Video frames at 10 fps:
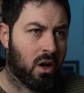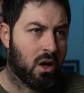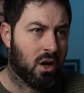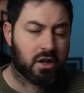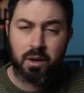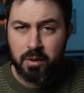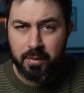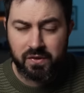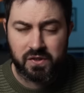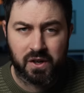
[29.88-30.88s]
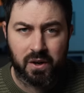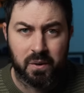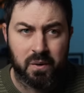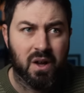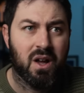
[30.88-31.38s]
Uh, a couple of months
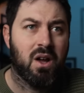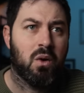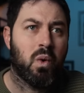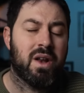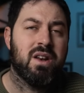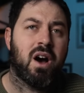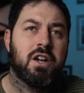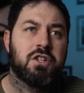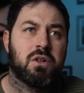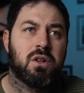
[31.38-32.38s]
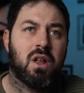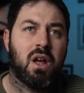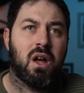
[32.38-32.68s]
ago when Nigel,